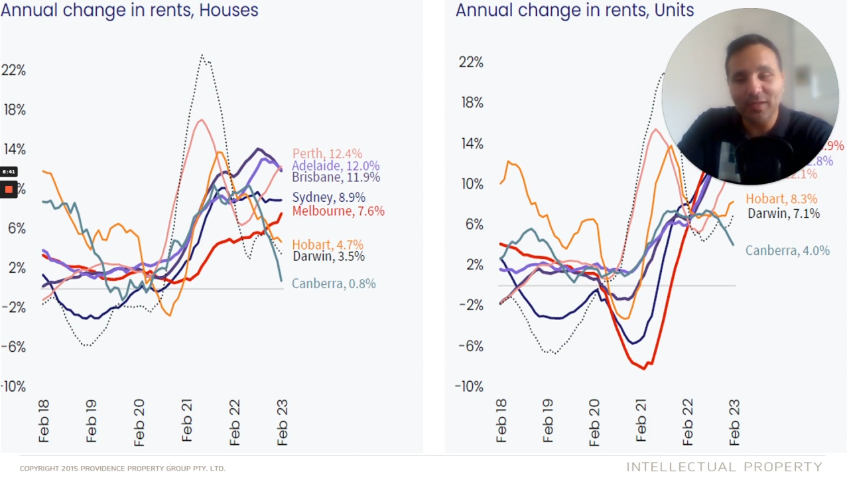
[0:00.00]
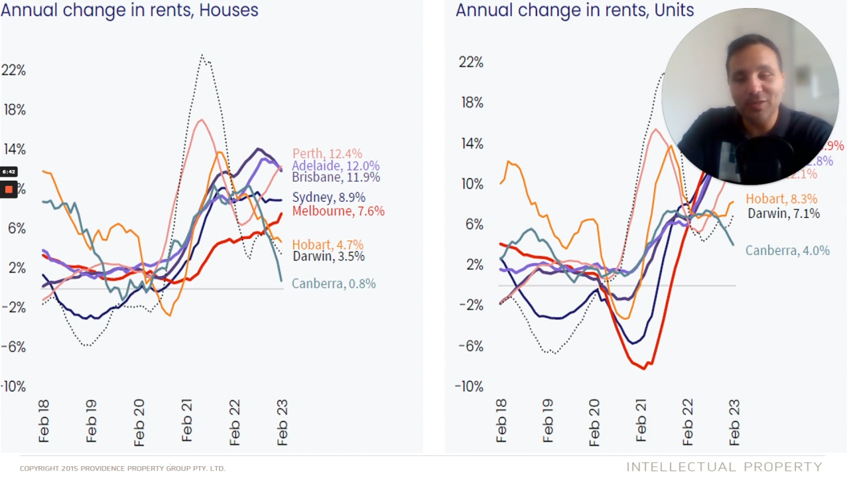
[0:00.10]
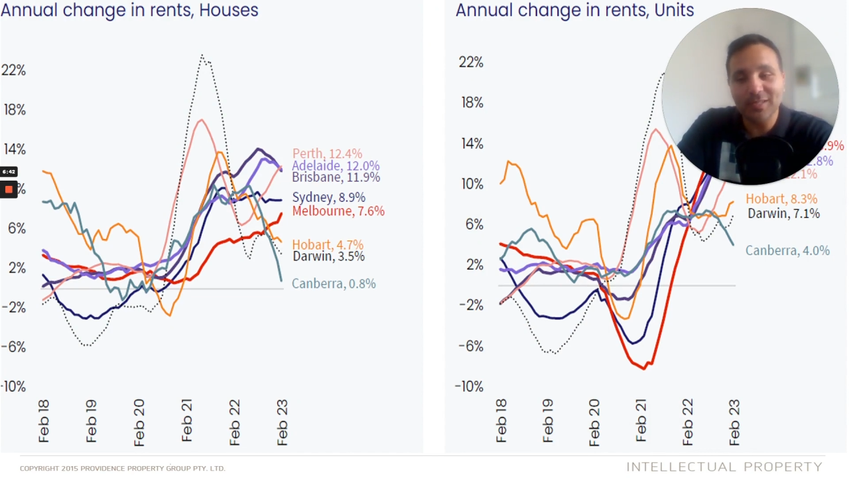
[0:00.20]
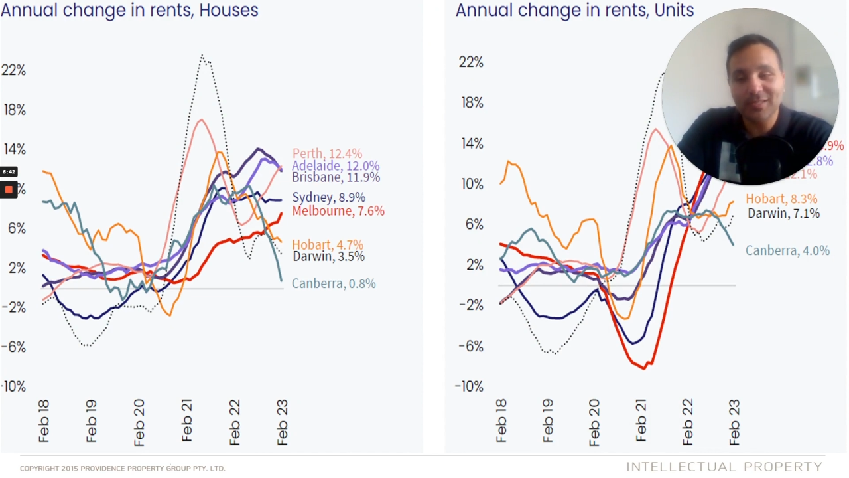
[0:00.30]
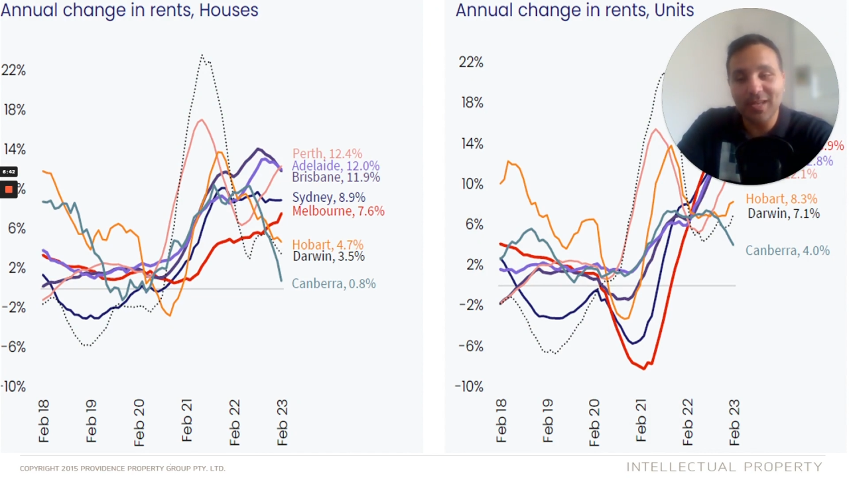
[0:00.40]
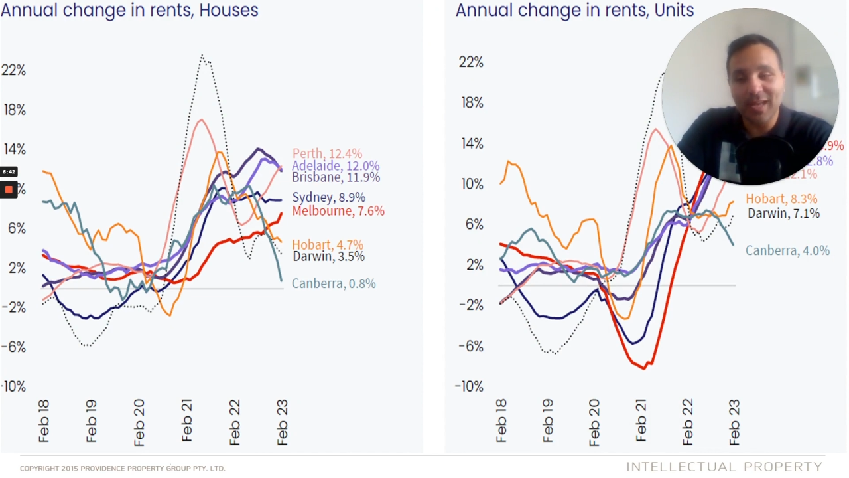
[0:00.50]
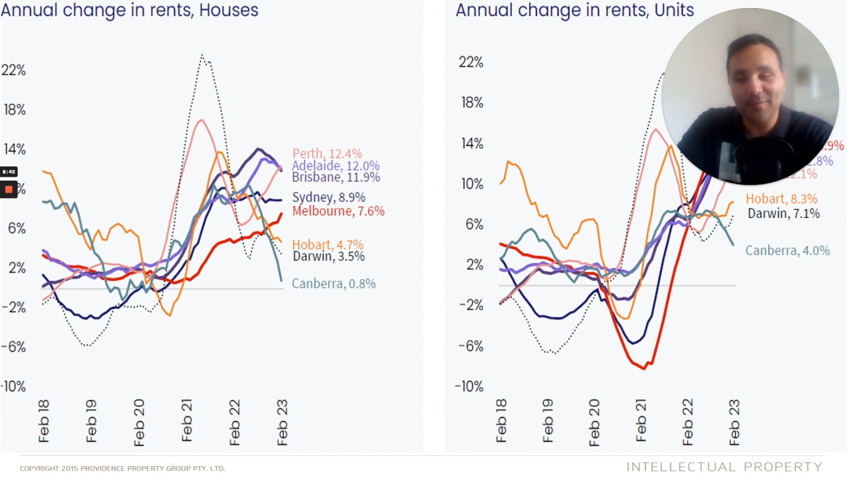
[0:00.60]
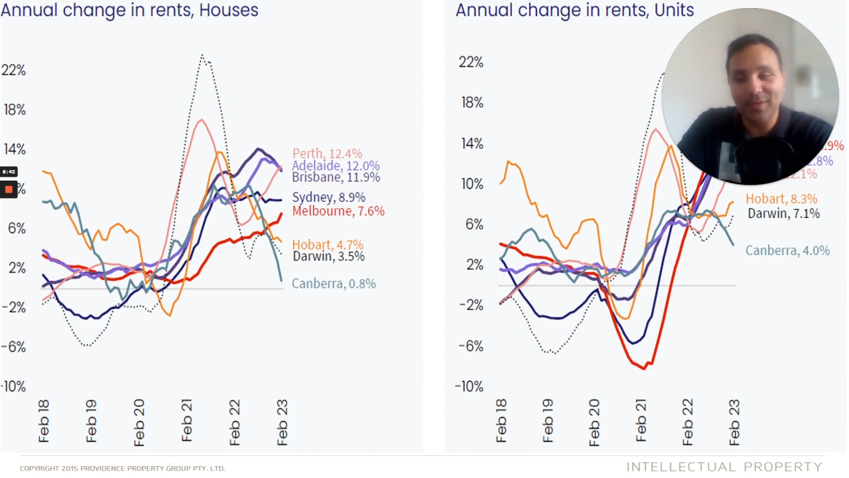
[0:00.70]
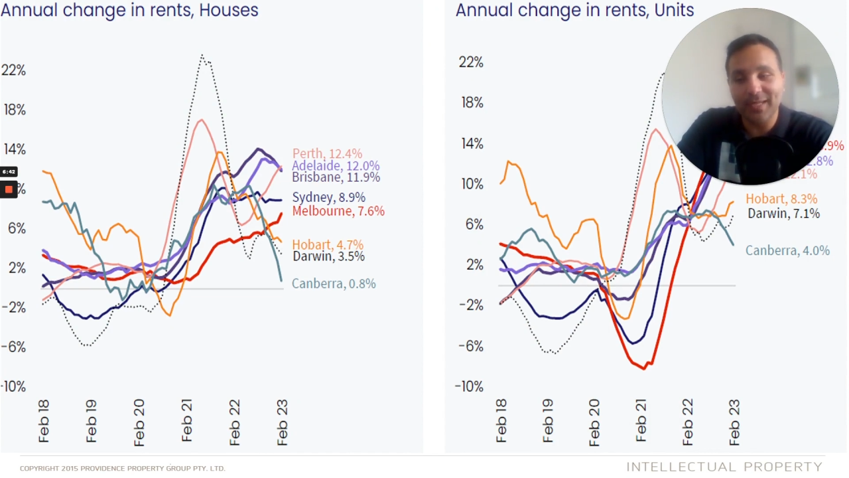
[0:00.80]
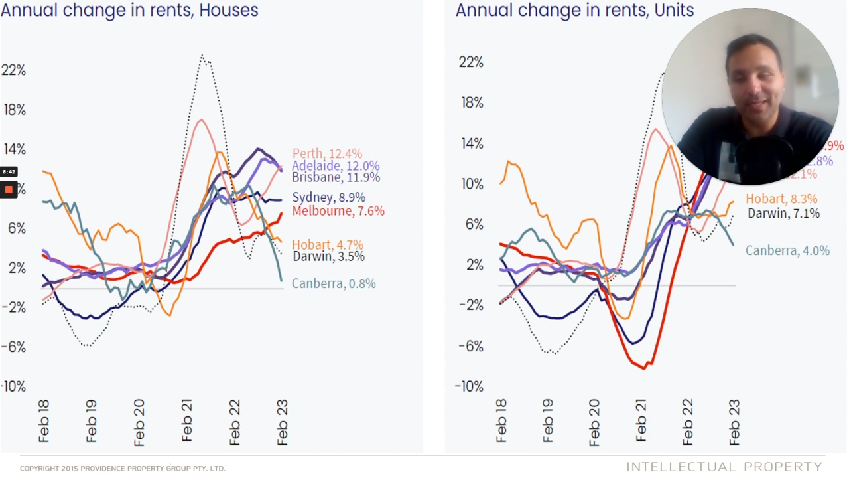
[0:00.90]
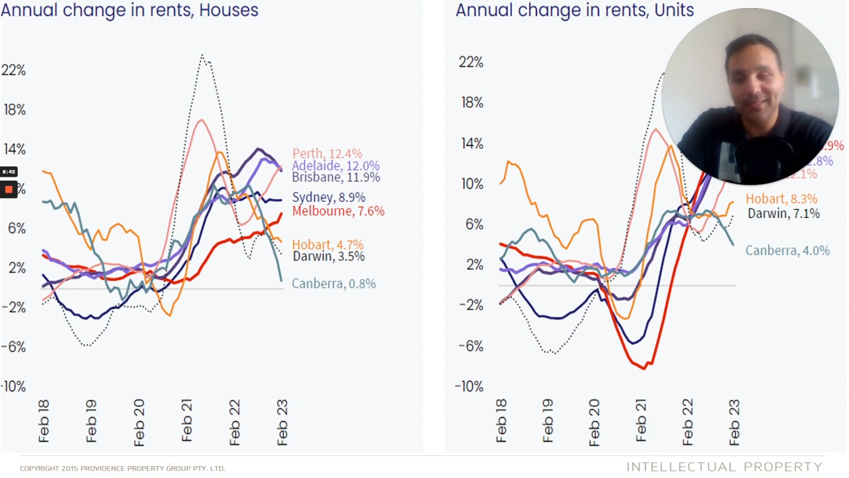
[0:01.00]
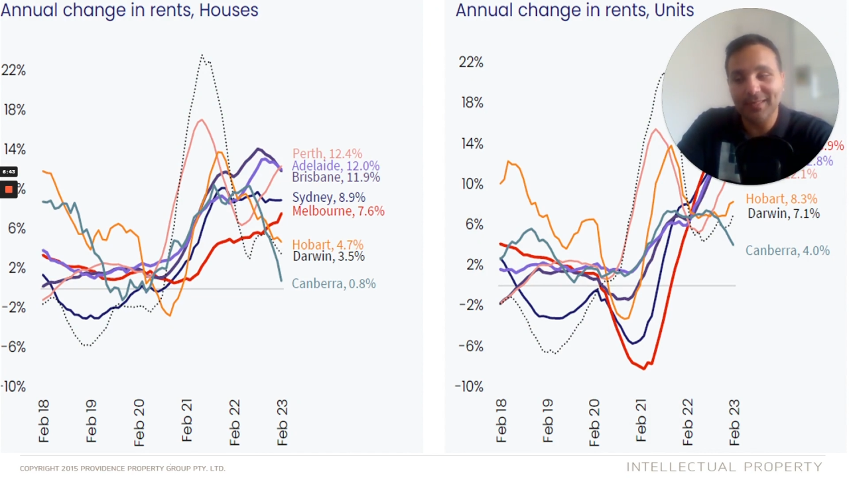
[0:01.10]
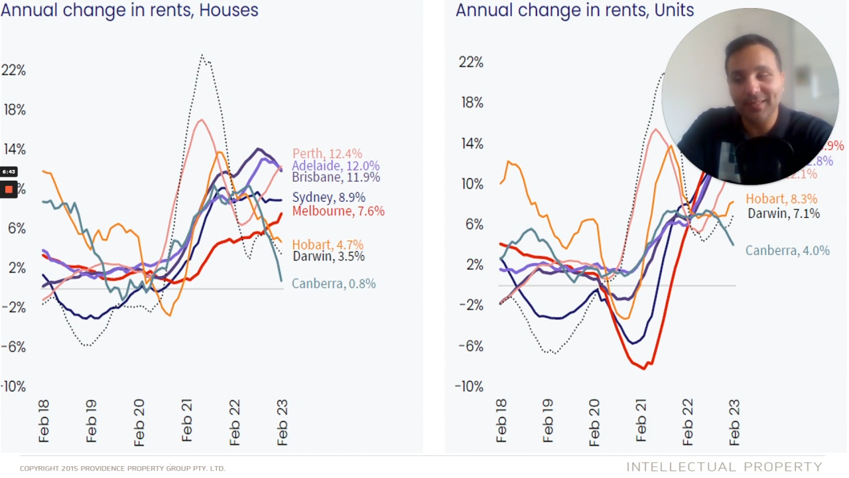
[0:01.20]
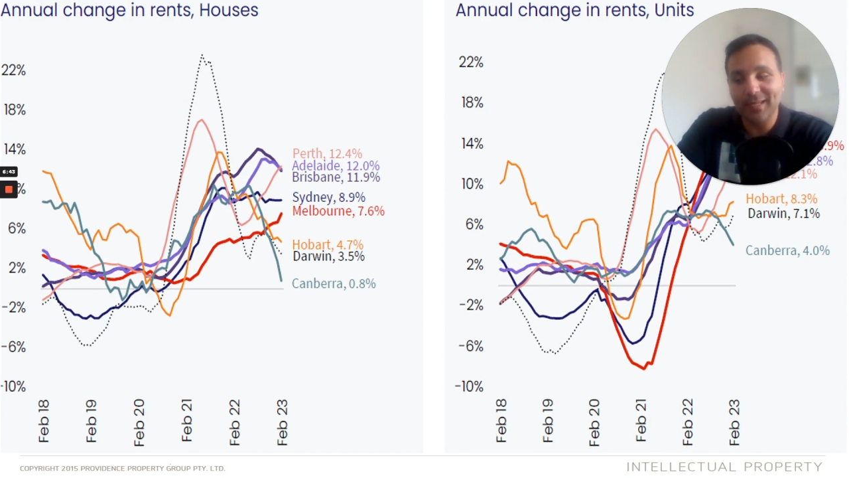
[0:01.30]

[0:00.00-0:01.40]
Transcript: units have been